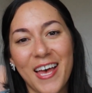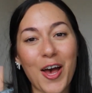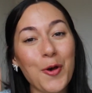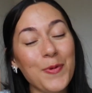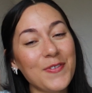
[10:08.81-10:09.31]

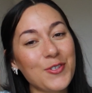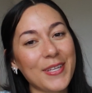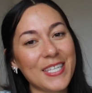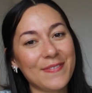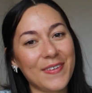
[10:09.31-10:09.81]
I hope you've
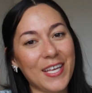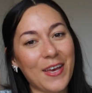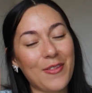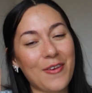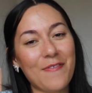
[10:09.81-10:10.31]
enjoyed this
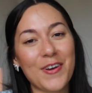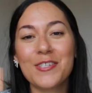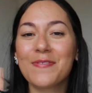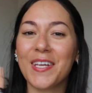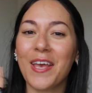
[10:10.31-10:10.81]
video, the
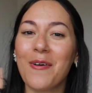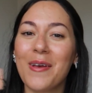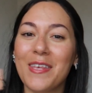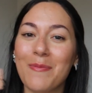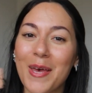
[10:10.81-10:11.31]
first video
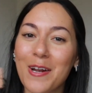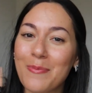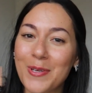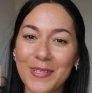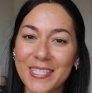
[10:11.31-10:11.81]
in the Better
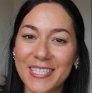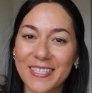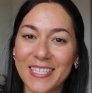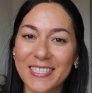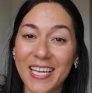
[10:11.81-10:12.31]
Beauty series,